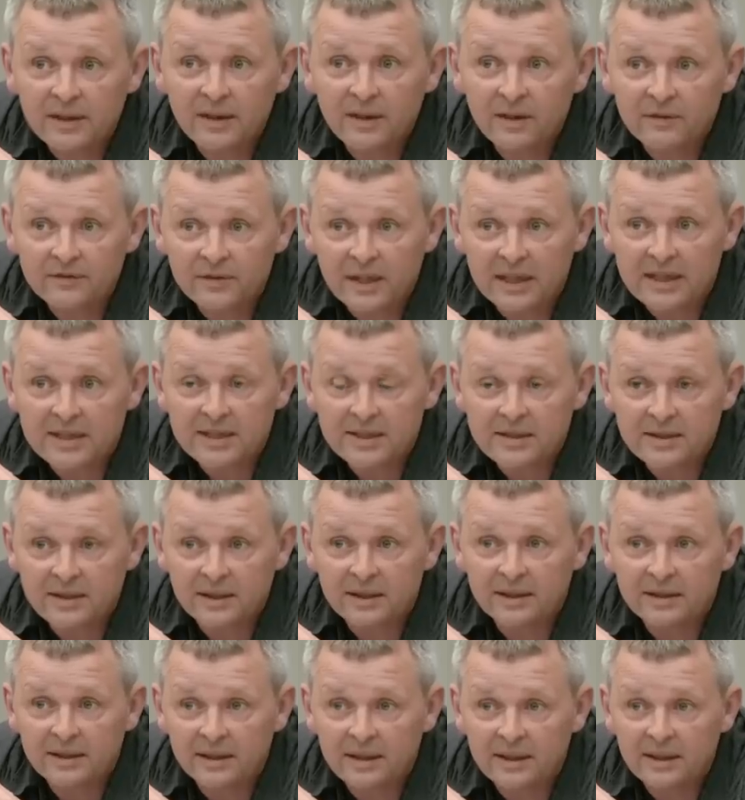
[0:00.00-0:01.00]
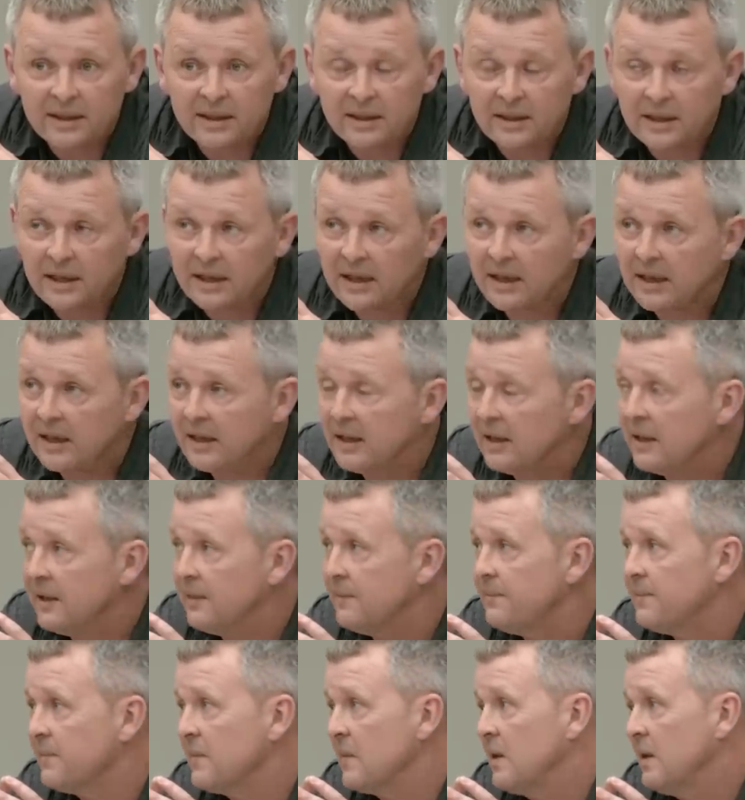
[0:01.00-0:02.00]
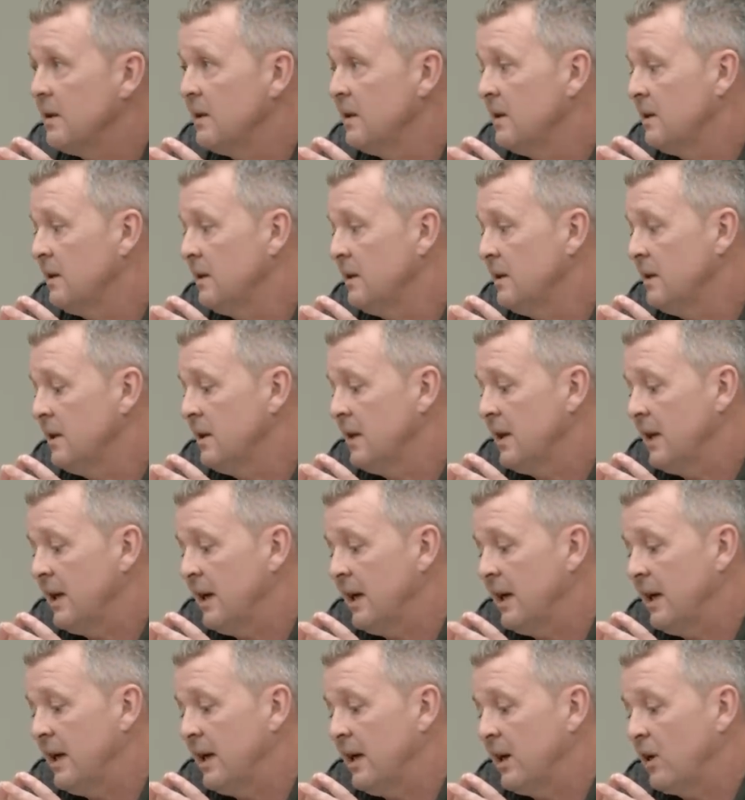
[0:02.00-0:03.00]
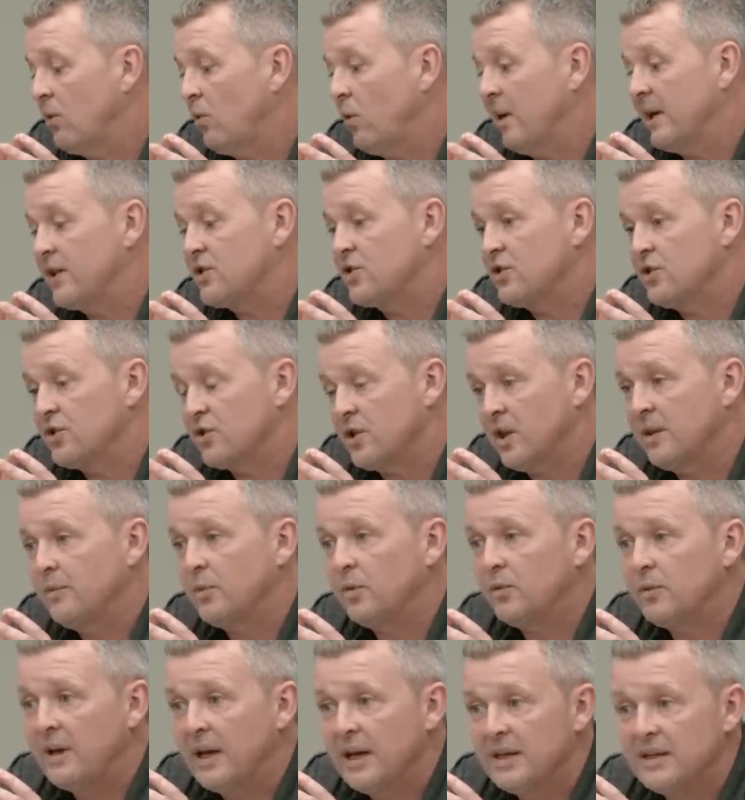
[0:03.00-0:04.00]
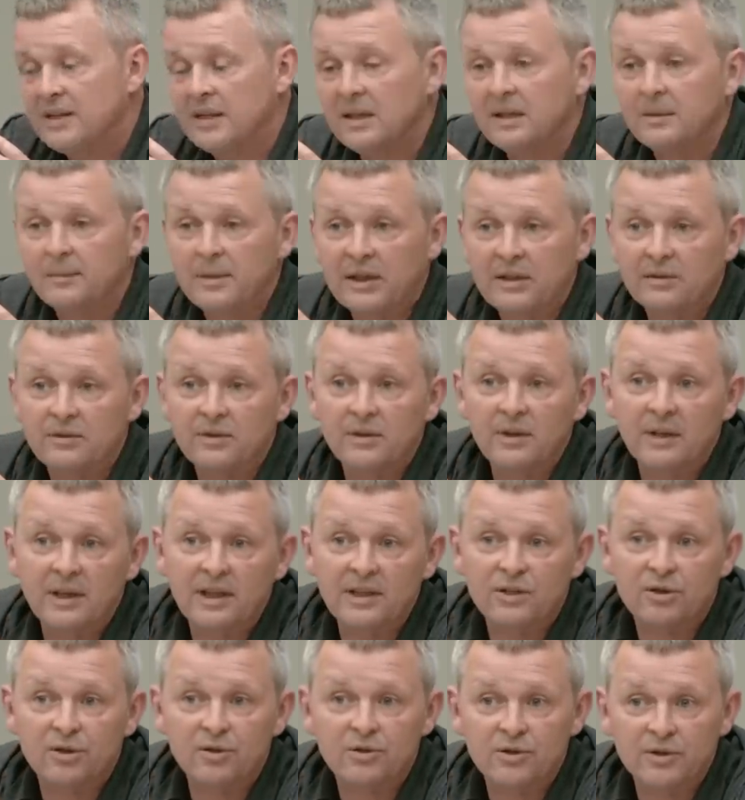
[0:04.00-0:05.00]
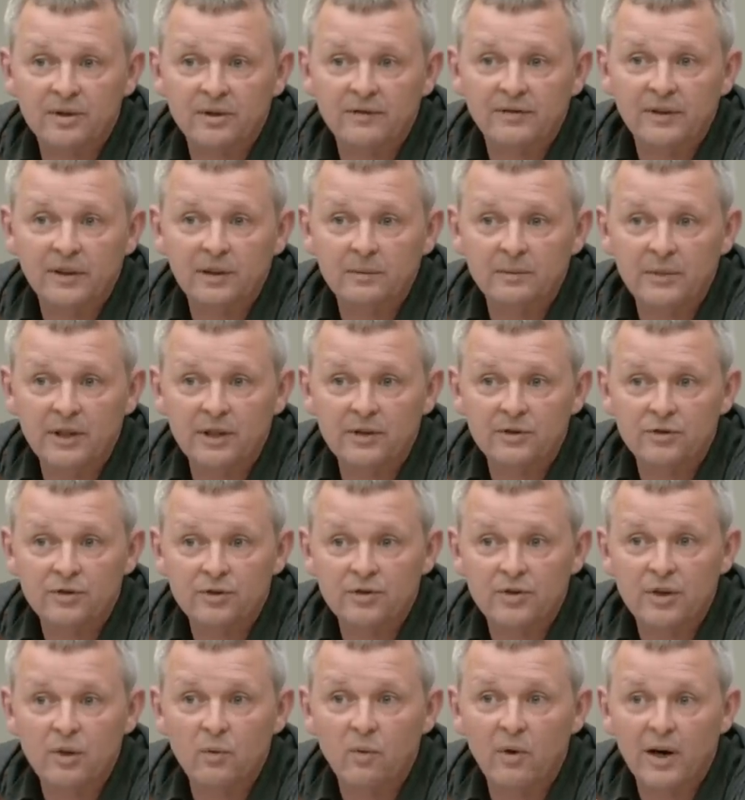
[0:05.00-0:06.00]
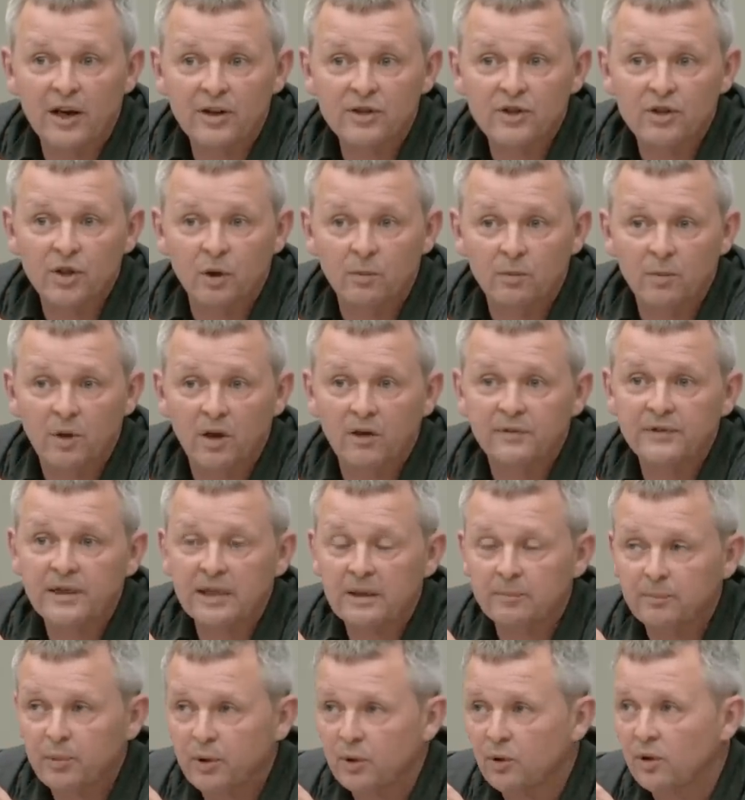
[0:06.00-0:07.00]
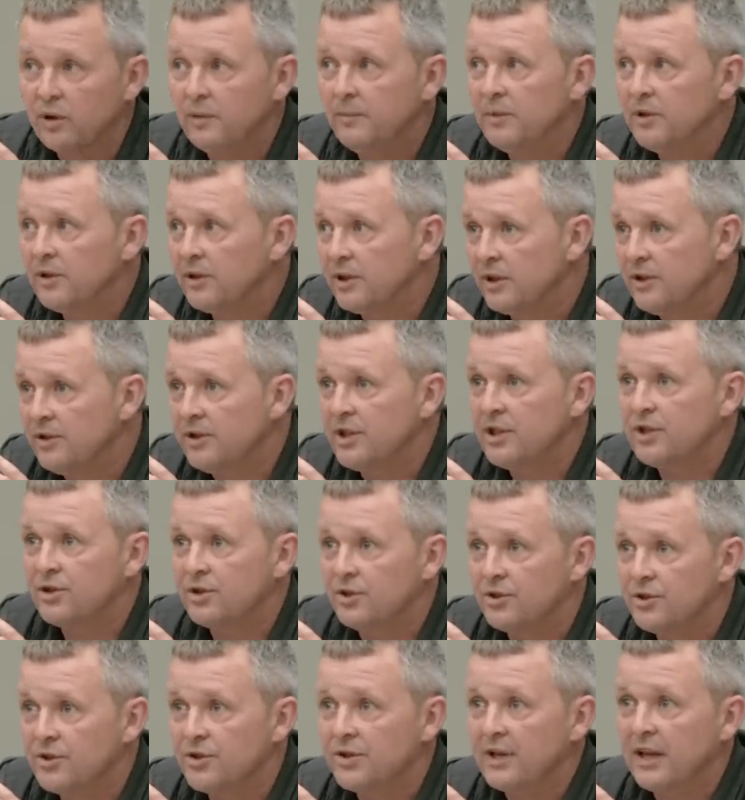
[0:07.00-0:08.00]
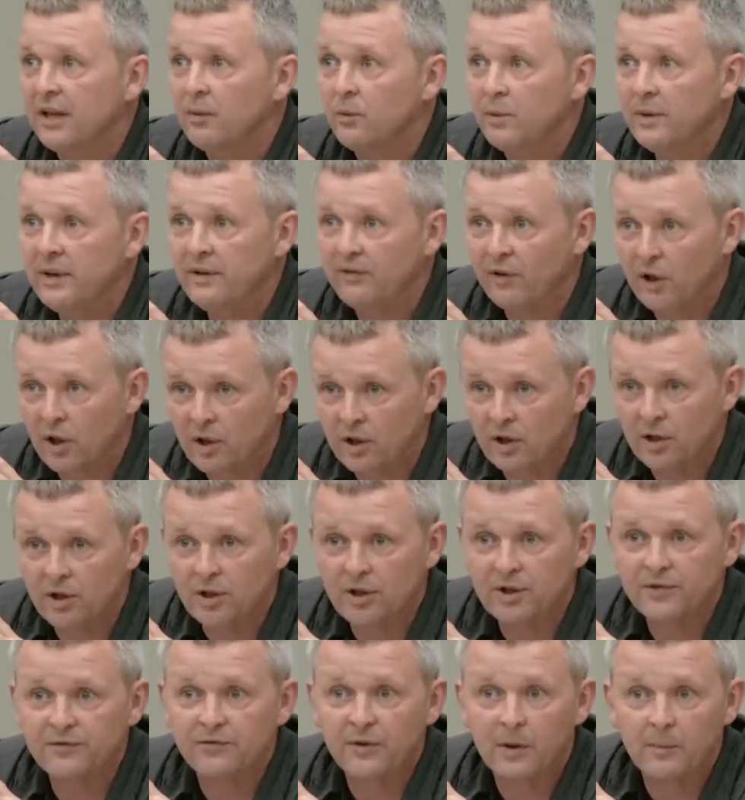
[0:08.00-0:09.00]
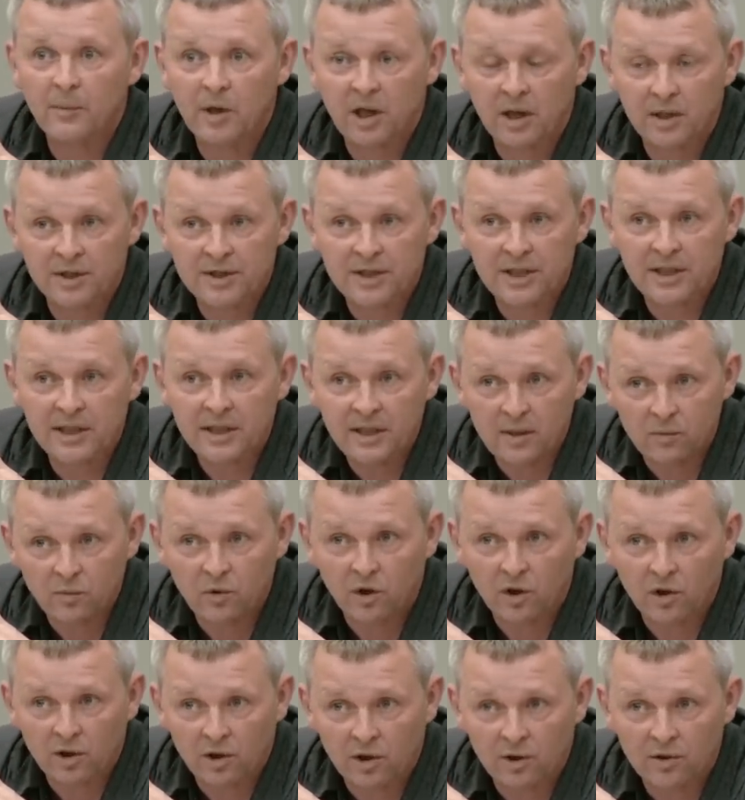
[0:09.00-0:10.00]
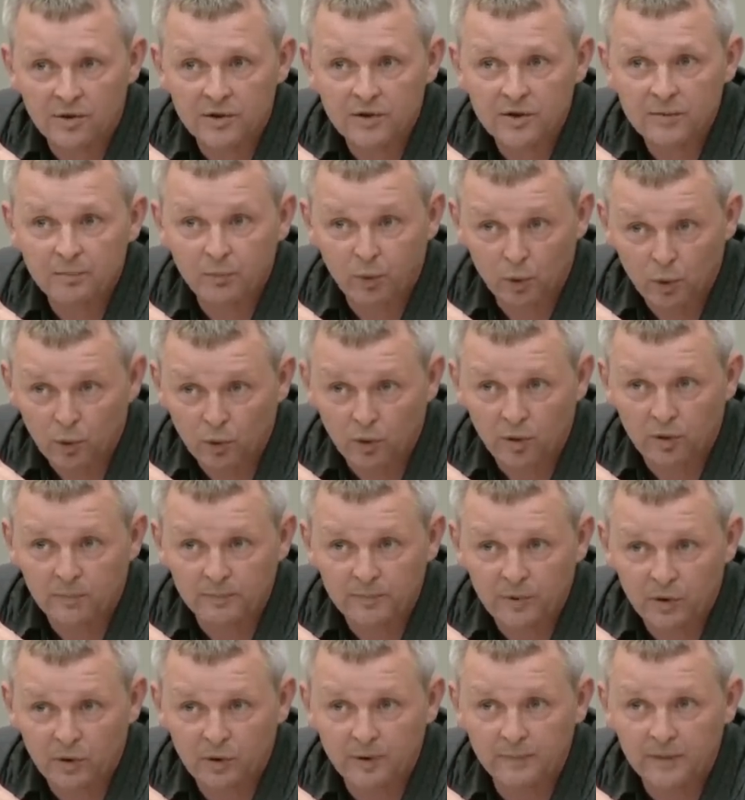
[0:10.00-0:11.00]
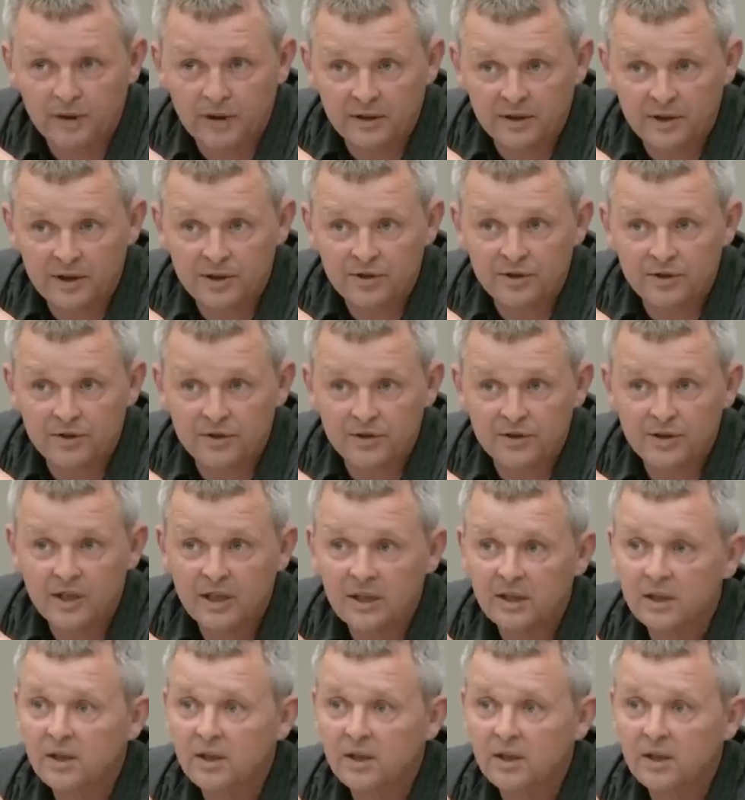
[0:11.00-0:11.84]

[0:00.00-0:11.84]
of this, the, the uh, uh, questions I've been raising about issues in the film industry, where some of the employment conditions that we've heard from RTE workers, poor employment conditions,